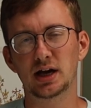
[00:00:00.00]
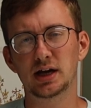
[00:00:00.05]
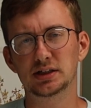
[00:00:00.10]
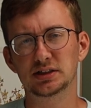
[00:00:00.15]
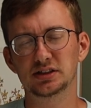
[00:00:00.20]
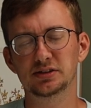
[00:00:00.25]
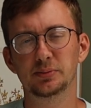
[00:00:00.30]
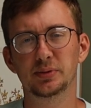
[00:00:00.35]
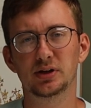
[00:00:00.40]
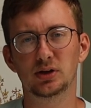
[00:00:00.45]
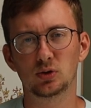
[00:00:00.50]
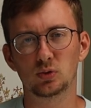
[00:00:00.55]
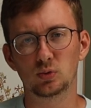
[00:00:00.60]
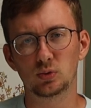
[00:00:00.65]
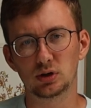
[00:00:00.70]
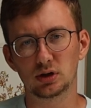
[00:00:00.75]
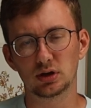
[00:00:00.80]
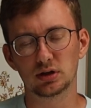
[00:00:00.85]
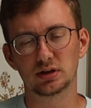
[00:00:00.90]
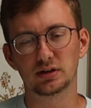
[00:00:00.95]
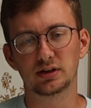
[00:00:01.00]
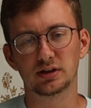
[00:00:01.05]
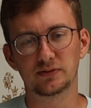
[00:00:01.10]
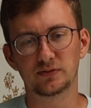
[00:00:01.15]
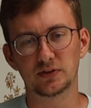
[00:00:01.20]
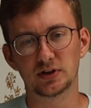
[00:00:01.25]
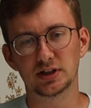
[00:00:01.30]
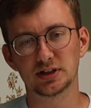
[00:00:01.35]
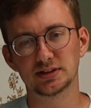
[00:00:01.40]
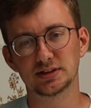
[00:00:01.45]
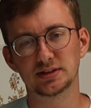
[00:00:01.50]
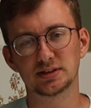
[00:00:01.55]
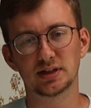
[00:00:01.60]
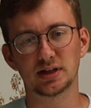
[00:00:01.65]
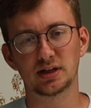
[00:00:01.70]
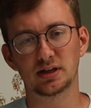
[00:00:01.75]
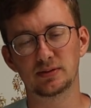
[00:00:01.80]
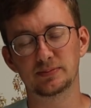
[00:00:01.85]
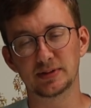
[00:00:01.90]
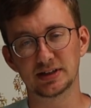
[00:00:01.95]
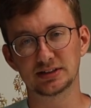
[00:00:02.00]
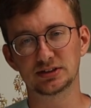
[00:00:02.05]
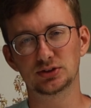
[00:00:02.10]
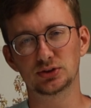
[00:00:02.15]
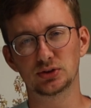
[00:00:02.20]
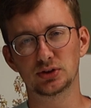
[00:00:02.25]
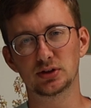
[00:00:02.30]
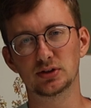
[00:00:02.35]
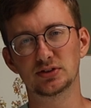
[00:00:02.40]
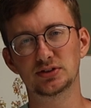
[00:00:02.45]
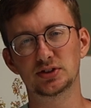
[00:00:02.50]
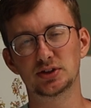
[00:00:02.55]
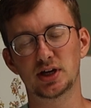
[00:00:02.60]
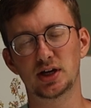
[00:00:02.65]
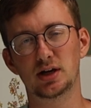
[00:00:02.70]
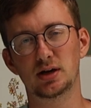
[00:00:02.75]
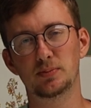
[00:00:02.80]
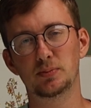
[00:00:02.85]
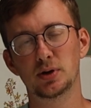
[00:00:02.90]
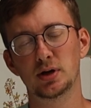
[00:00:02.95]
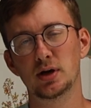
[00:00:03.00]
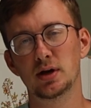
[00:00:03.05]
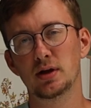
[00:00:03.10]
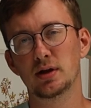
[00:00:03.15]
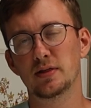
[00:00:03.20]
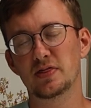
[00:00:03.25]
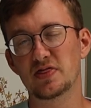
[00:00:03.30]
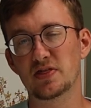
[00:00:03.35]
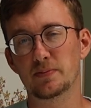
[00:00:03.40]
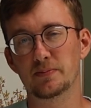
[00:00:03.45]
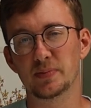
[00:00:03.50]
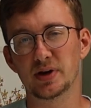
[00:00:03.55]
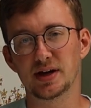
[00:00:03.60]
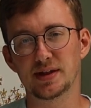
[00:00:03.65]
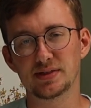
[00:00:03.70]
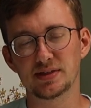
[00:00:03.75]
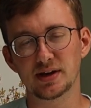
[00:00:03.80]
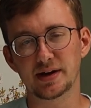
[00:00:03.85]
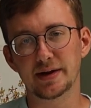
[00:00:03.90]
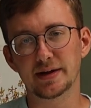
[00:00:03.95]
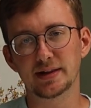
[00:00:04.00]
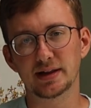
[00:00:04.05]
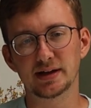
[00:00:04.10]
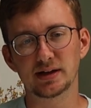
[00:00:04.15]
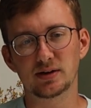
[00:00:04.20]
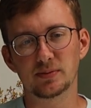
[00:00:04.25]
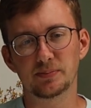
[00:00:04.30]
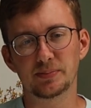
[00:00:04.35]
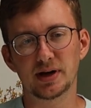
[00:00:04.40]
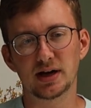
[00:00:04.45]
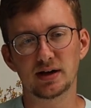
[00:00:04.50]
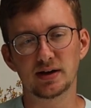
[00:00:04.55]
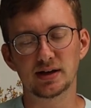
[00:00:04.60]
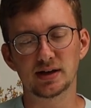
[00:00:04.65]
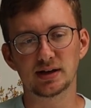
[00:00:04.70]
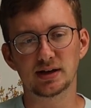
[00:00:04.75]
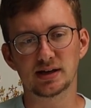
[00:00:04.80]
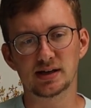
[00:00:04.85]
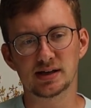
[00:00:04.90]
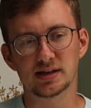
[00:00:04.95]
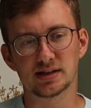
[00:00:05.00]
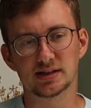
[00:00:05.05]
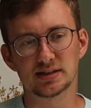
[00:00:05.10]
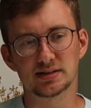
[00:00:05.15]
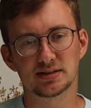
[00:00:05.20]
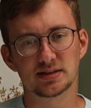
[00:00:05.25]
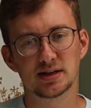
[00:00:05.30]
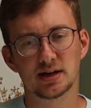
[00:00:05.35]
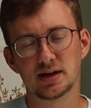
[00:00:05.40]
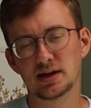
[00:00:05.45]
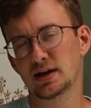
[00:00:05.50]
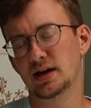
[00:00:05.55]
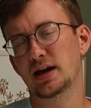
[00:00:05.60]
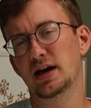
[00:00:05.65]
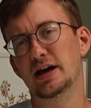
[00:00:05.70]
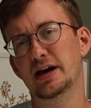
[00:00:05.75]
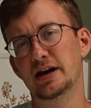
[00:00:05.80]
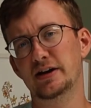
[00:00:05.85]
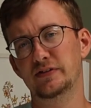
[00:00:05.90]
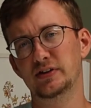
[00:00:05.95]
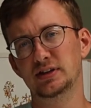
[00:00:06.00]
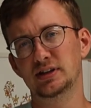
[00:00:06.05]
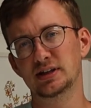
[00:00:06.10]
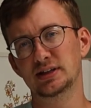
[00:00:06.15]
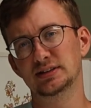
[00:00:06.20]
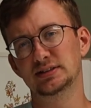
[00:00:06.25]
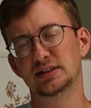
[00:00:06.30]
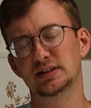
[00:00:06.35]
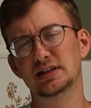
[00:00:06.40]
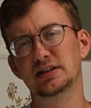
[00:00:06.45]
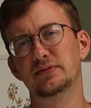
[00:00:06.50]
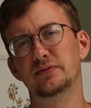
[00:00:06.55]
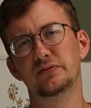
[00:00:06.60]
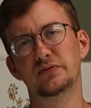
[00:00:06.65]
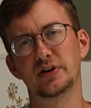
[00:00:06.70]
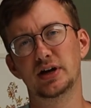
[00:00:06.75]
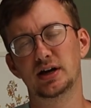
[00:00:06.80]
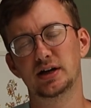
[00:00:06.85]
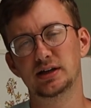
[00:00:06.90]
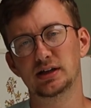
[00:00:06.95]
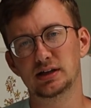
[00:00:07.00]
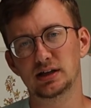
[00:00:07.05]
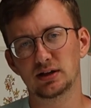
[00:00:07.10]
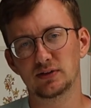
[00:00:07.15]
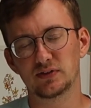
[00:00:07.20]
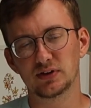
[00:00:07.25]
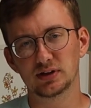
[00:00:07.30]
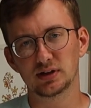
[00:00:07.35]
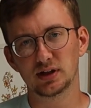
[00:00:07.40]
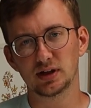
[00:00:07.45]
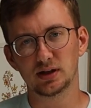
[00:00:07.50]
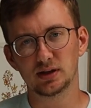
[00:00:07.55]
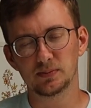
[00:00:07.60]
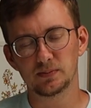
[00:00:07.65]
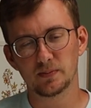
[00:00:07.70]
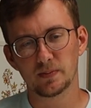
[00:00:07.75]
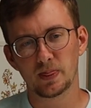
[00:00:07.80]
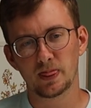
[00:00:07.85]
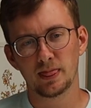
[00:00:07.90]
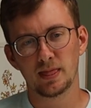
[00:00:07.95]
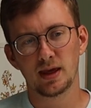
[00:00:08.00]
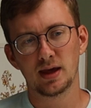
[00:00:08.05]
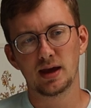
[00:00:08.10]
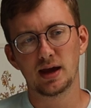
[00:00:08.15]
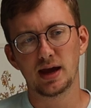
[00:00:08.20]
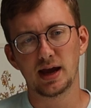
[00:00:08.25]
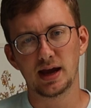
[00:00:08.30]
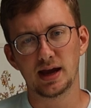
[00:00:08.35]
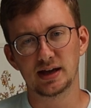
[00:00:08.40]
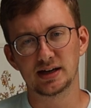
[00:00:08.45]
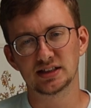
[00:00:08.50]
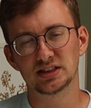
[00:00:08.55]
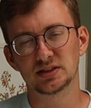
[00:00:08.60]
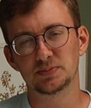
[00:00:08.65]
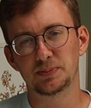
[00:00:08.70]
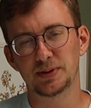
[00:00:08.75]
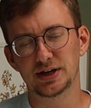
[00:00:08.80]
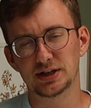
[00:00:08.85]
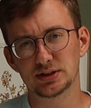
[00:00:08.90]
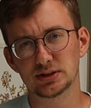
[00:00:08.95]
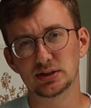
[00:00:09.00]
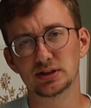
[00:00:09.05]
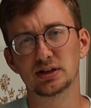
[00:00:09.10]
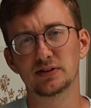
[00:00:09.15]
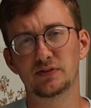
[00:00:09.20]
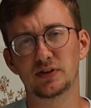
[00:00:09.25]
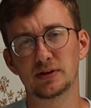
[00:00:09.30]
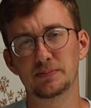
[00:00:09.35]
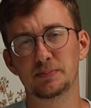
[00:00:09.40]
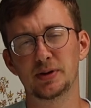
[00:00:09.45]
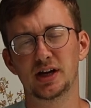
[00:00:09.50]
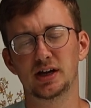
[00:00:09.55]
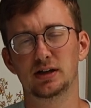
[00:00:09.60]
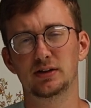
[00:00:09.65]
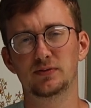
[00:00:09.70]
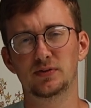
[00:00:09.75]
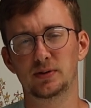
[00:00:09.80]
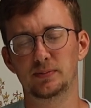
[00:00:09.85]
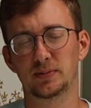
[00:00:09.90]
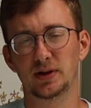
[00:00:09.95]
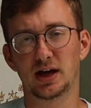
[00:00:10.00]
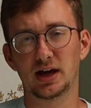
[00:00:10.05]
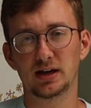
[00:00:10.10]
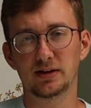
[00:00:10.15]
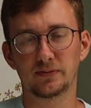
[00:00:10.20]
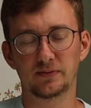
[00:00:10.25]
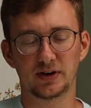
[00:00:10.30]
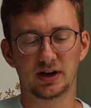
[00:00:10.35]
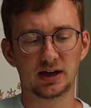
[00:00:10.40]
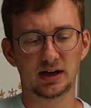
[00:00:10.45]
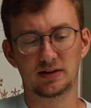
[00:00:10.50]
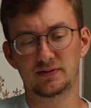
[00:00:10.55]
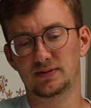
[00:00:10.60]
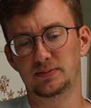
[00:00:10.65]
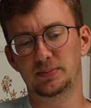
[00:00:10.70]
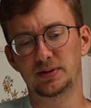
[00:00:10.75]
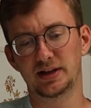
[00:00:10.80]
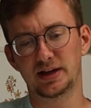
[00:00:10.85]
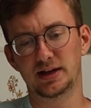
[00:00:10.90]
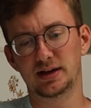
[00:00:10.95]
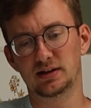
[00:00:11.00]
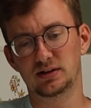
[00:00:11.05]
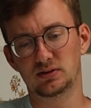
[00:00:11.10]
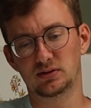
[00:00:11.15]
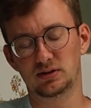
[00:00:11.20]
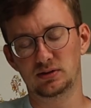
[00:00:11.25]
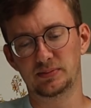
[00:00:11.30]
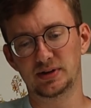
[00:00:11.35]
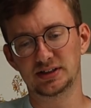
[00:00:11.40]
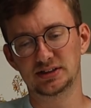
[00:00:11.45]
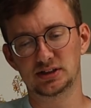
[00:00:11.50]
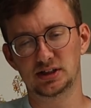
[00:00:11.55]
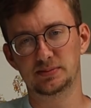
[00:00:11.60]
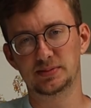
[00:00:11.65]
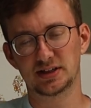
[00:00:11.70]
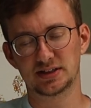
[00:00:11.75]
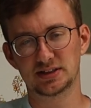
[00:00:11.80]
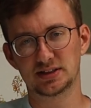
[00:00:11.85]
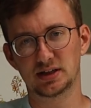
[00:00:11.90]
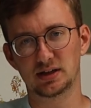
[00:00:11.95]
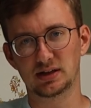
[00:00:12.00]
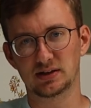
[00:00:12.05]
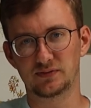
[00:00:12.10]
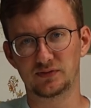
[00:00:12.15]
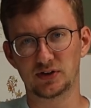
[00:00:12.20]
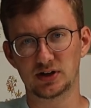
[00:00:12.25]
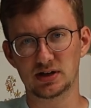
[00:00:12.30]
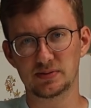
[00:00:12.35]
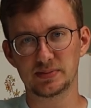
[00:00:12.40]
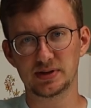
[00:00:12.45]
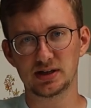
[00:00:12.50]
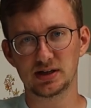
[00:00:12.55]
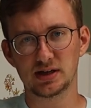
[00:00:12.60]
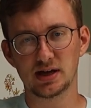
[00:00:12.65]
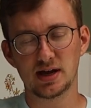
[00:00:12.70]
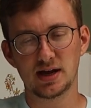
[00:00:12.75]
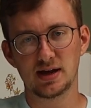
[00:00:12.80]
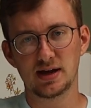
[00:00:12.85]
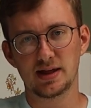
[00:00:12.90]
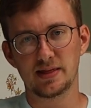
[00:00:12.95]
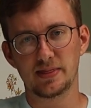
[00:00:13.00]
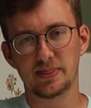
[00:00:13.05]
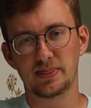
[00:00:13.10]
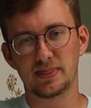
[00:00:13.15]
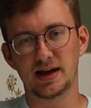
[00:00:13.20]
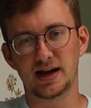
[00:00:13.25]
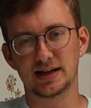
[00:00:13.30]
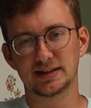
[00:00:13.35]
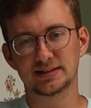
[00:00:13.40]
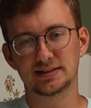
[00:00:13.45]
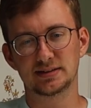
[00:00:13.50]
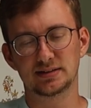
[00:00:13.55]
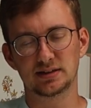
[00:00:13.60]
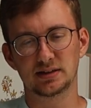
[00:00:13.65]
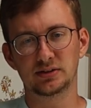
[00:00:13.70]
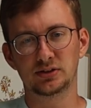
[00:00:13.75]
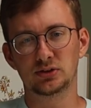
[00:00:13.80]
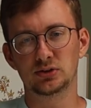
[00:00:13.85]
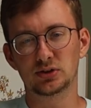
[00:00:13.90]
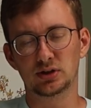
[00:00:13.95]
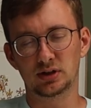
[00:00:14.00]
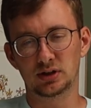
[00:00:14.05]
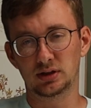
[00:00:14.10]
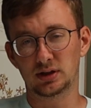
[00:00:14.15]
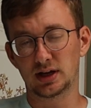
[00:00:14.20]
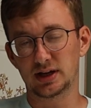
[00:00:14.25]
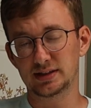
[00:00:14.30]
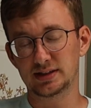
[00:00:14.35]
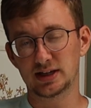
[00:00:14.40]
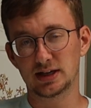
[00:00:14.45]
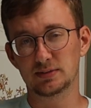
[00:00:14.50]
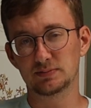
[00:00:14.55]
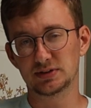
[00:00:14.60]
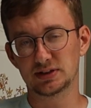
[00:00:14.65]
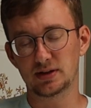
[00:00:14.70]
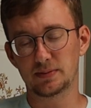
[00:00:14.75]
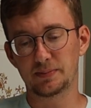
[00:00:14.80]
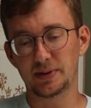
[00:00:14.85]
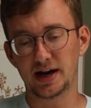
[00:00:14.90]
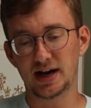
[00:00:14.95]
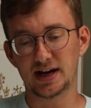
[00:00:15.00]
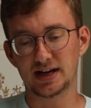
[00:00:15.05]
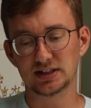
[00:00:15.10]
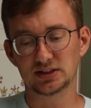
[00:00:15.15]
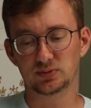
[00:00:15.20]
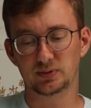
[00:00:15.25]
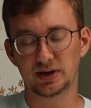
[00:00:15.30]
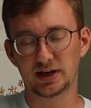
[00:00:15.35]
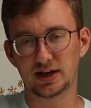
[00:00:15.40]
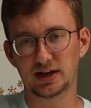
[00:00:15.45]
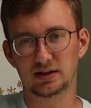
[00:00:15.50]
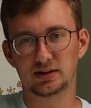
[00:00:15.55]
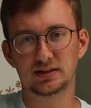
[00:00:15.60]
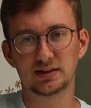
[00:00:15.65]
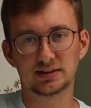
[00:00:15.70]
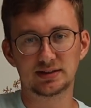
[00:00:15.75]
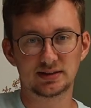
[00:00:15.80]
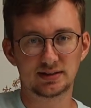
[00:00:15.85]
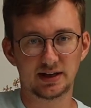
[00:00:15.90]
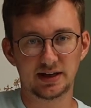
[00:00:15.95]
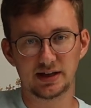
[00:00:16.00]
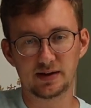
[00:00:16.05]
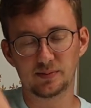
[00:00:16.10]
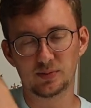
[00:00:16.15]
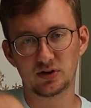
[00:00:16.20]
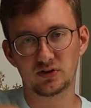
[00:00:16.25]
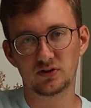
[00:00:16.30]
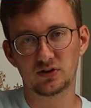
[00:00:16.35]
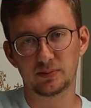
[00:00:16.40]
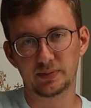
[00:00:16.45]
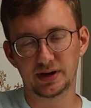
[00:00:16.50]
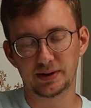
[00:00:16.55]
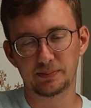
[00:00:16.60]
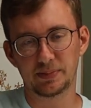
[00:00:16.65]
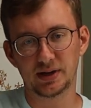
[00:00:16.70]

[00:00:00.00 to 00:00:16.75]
actually made a world of difference in my studio setup. The main thing I like about it is everything's lit very evenly, and especially if I'm painting from life and I have a plant or my subject sitting in front of me, a lot of times in the past when I had this lamp over my